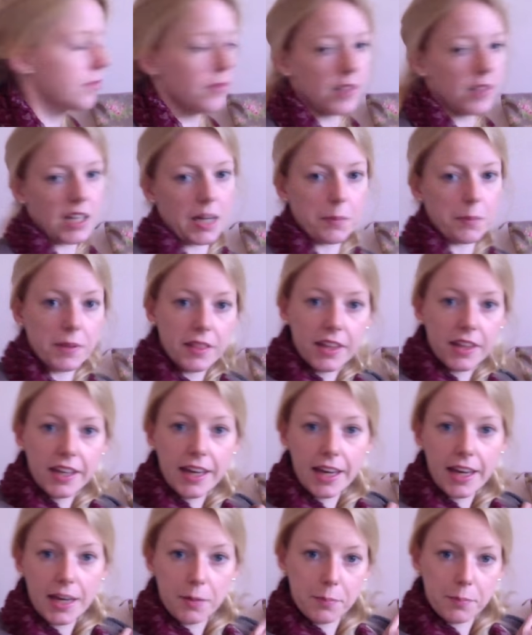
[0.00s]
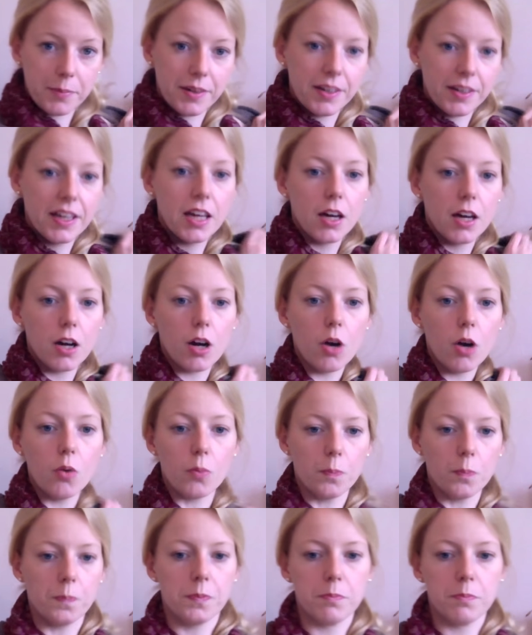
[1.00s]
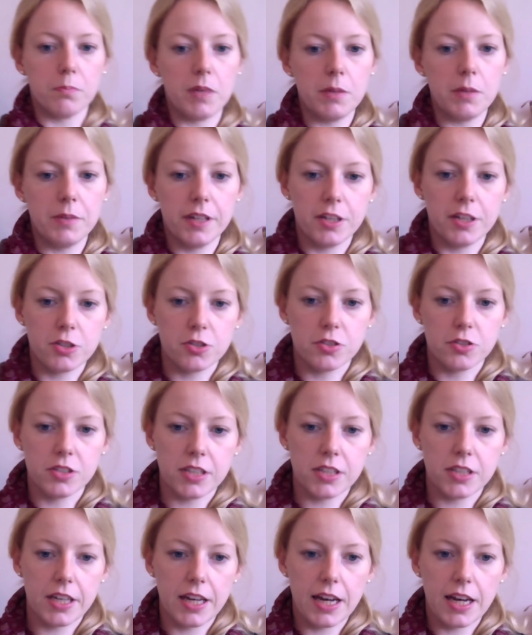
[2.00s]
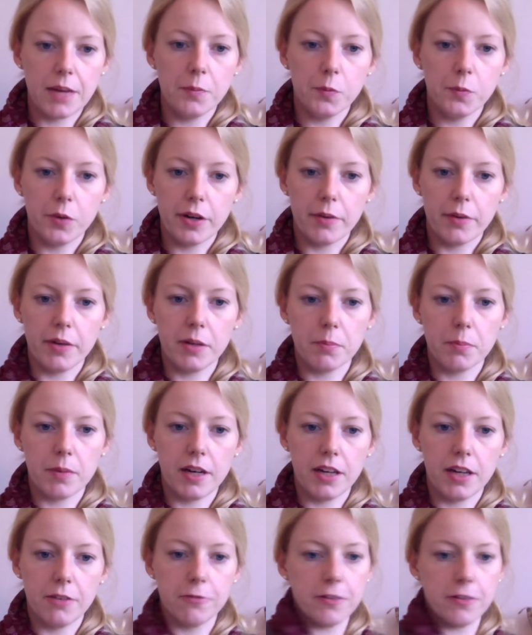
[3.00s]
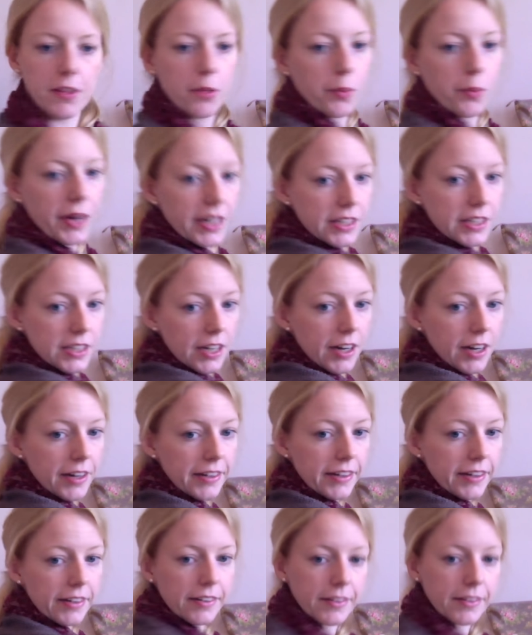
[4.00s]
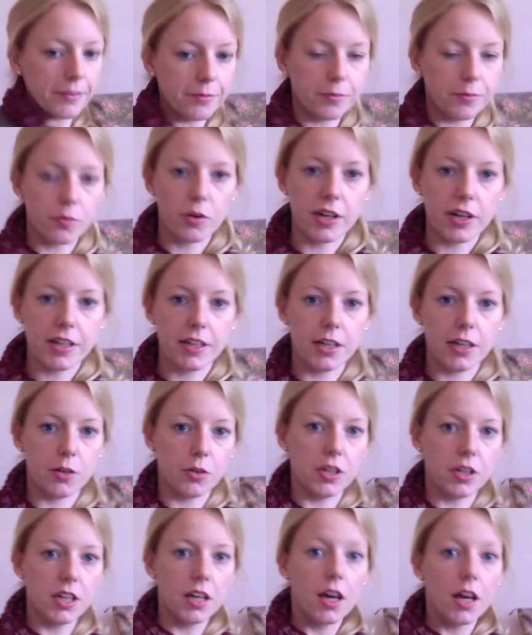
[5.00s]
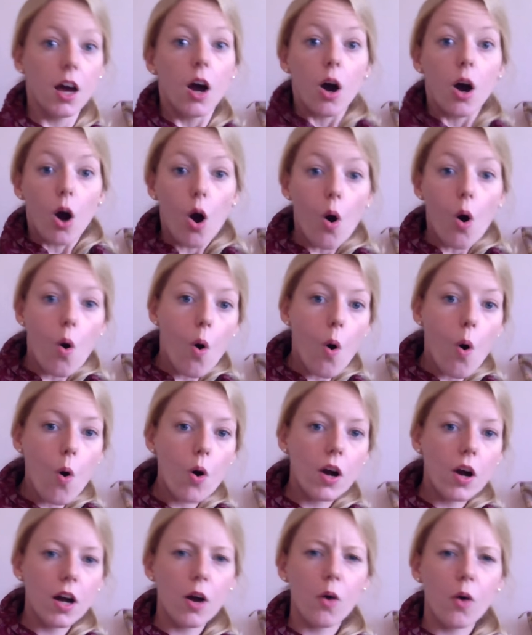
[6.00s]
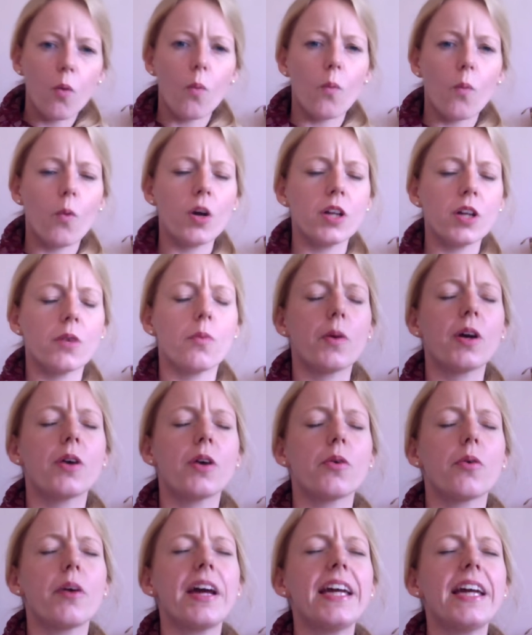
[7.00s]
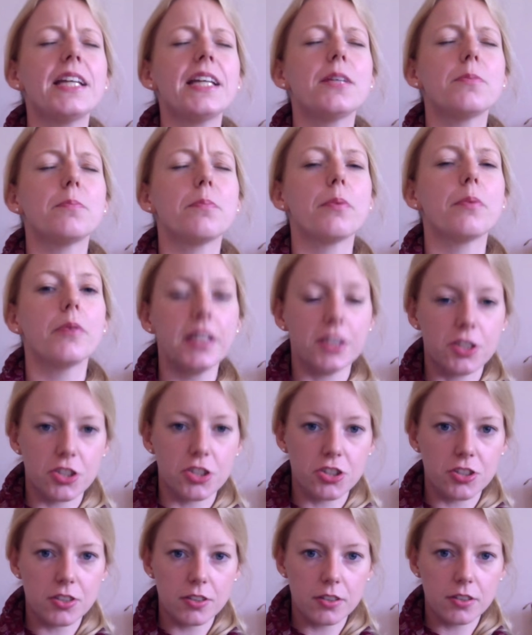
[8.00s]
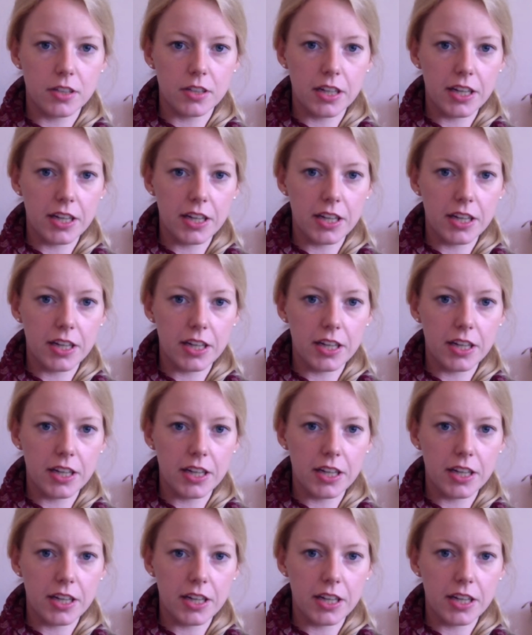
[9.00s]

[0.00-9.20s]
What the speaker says: I'm in the game. Oh, maybe I should say I'm wearing my featherweight cardigan right now. Oh, what a great bridge!